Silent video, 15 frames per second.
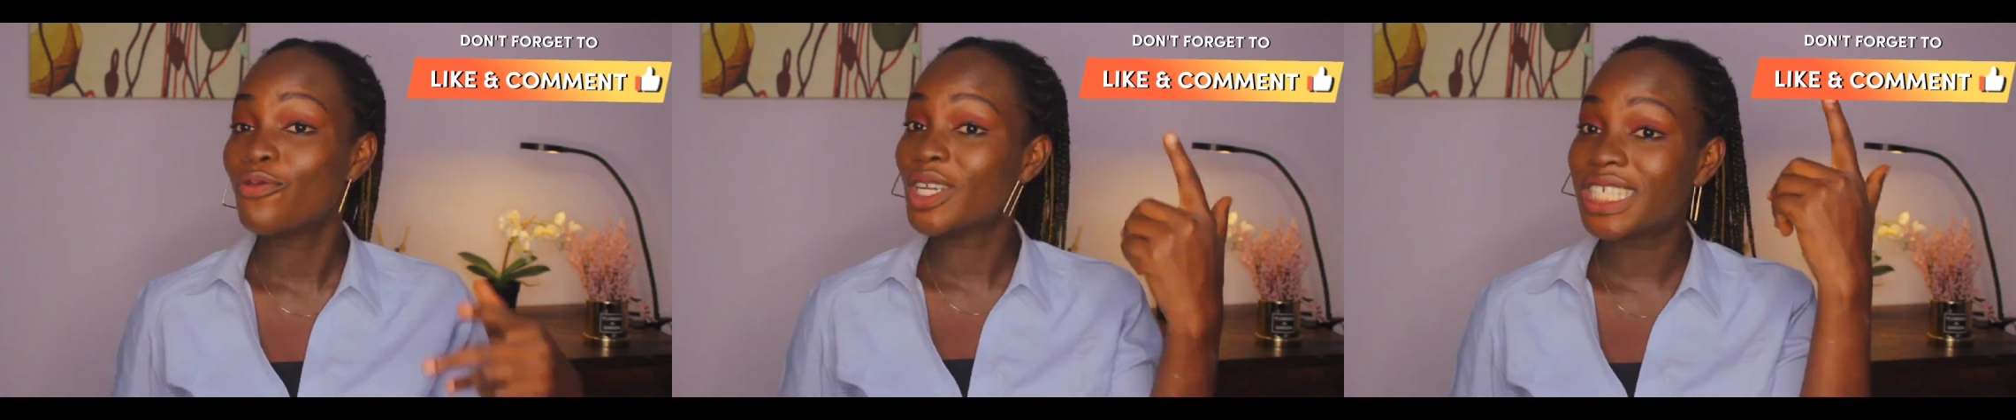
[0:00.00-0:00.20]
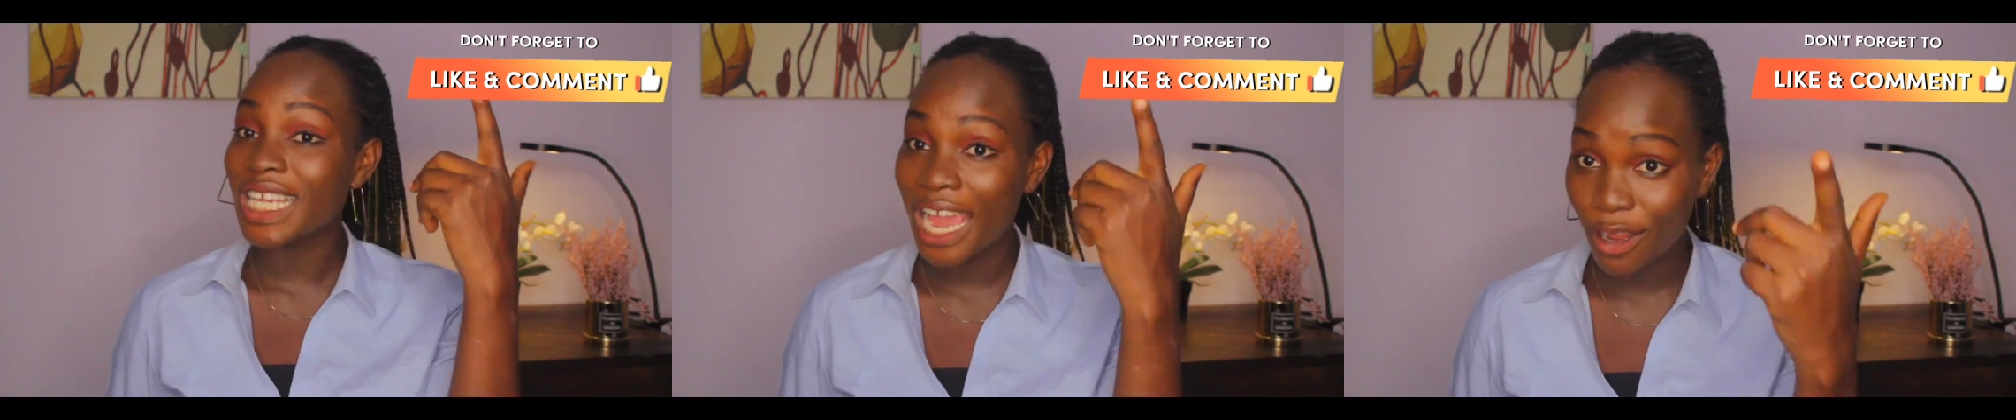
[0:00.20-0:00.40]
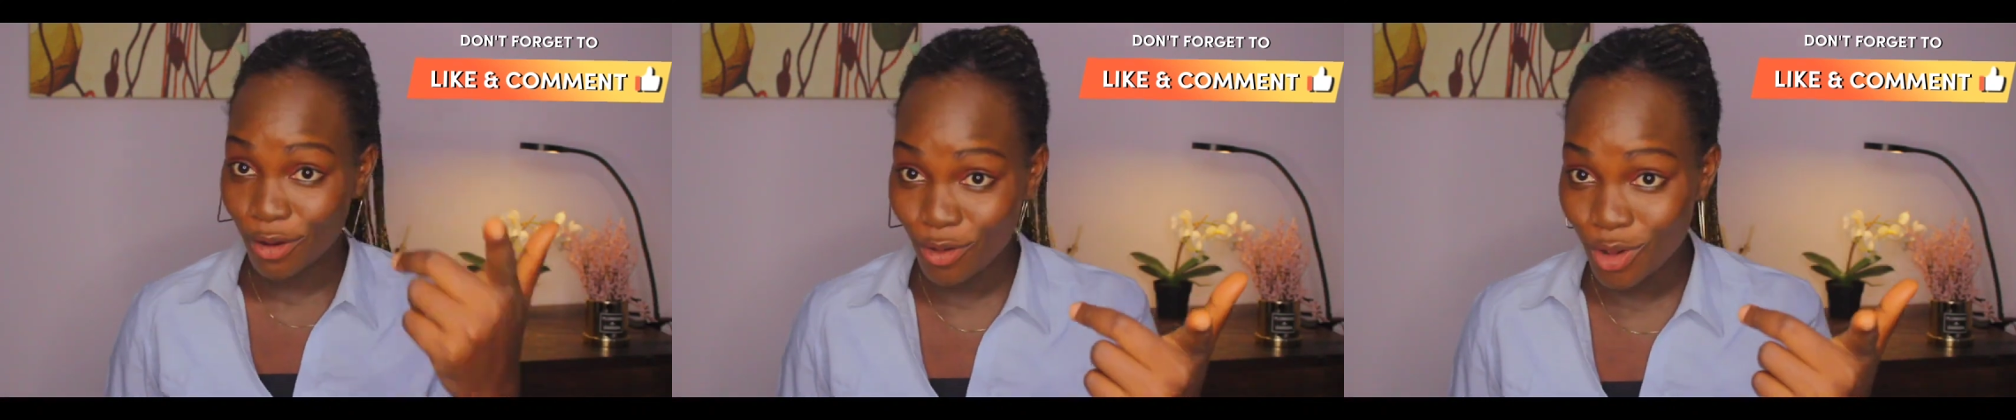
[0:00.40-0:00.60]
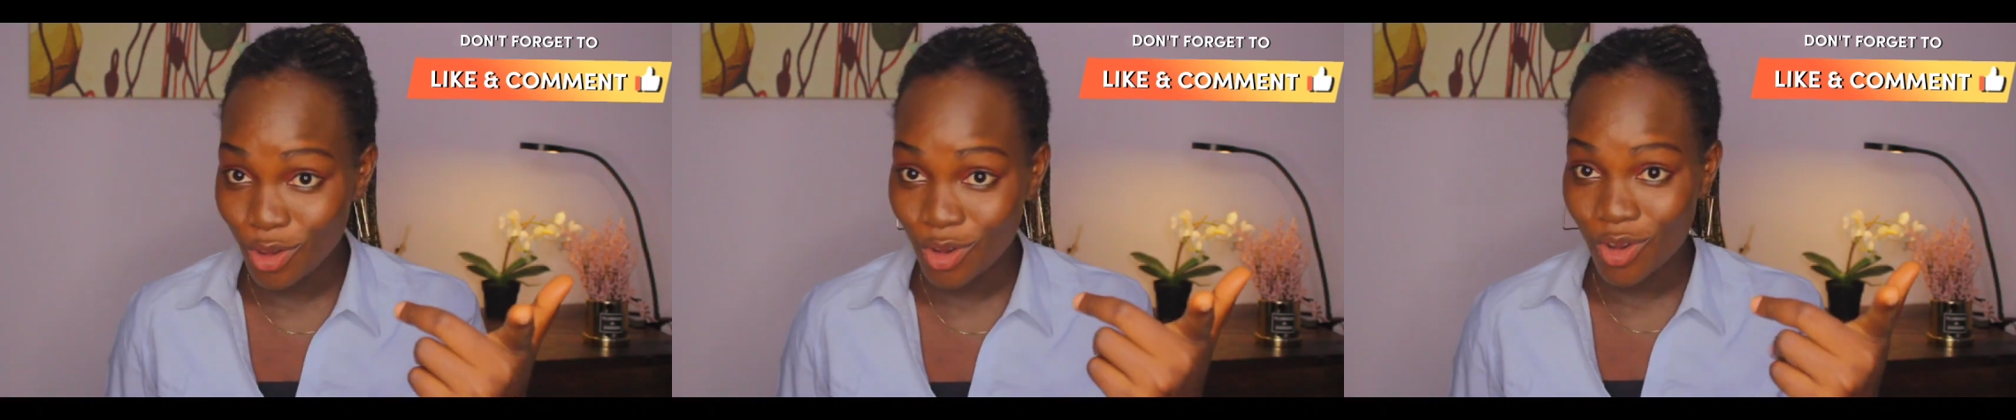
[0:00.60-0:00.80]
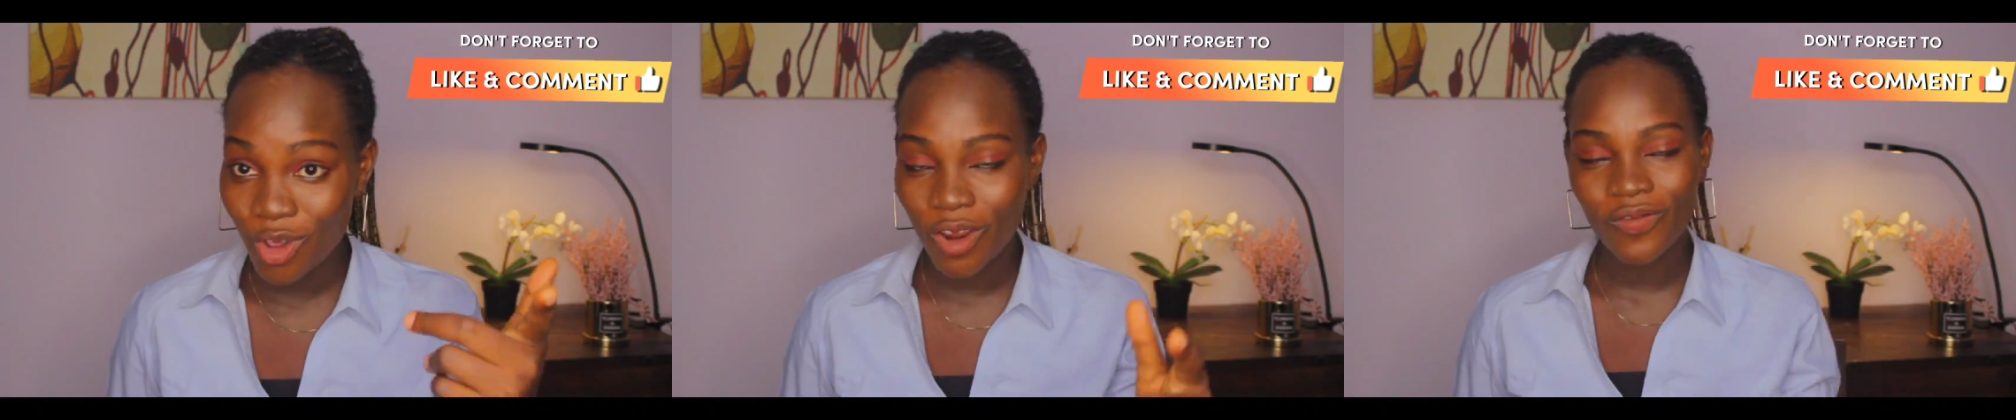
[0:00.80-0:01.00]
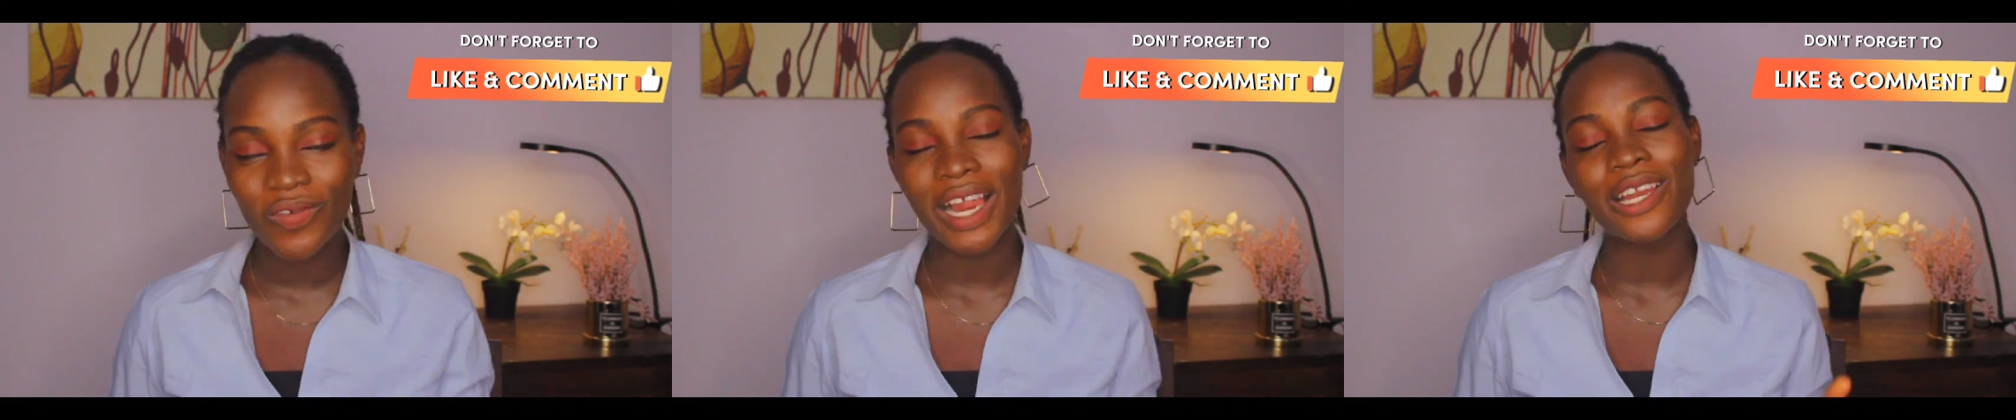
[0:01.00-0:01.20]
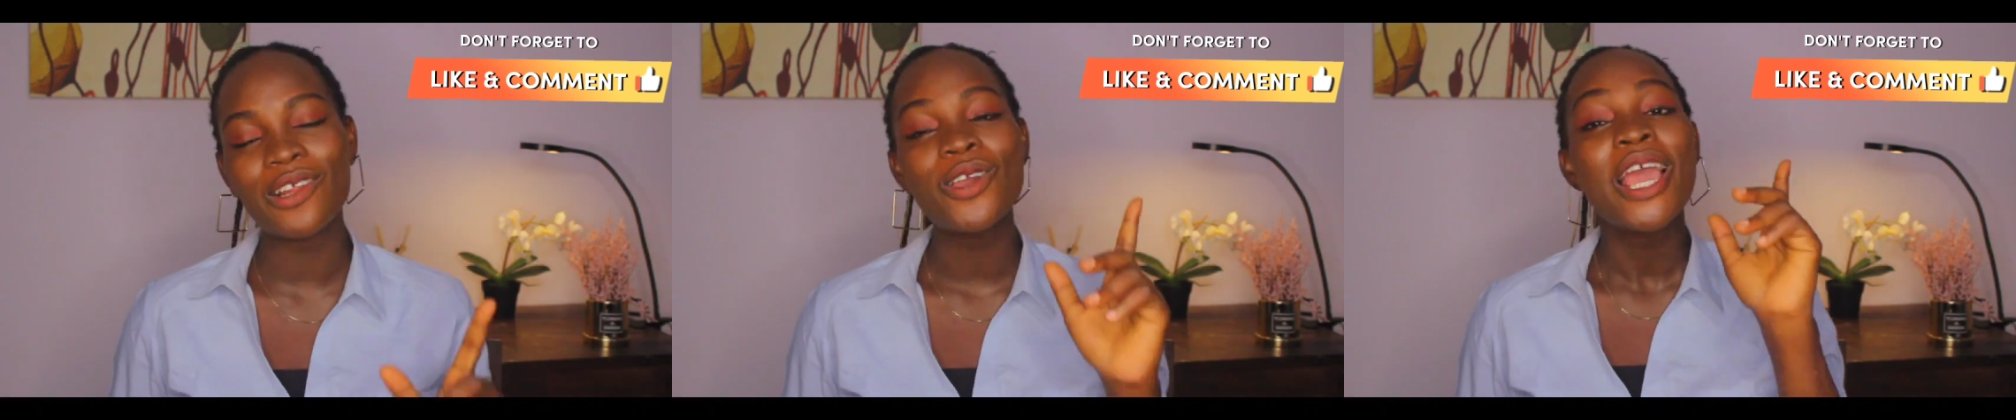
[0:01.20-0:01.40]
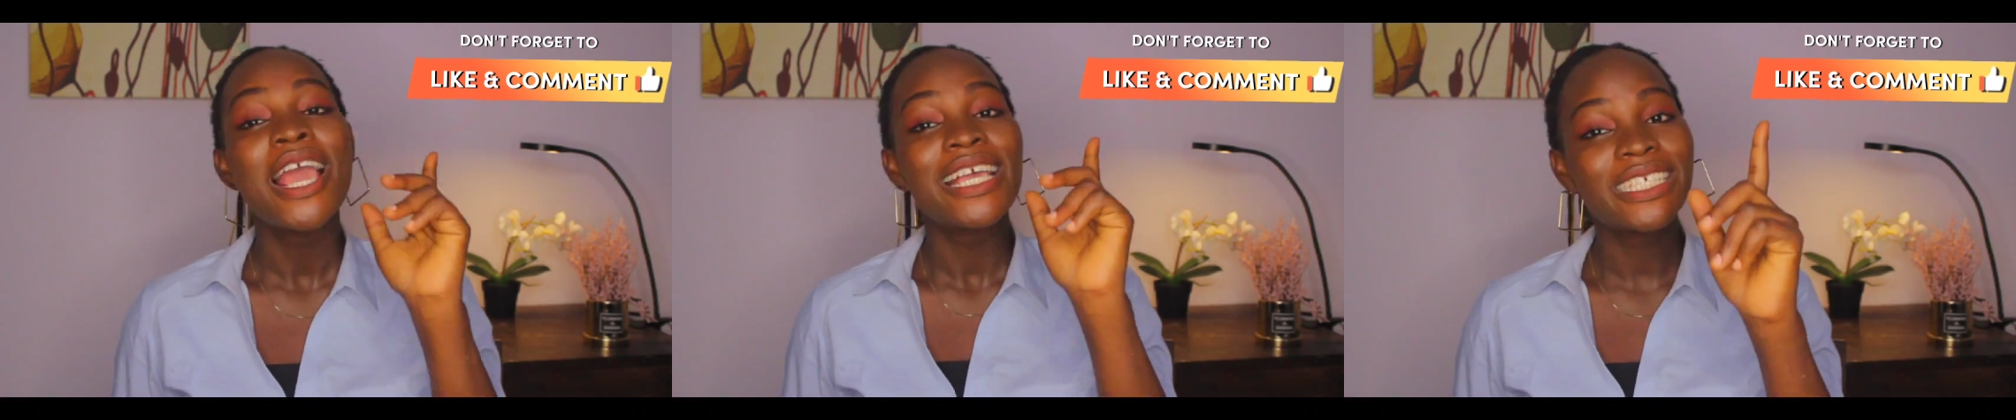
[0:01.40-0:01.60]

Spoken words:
which I know you got value,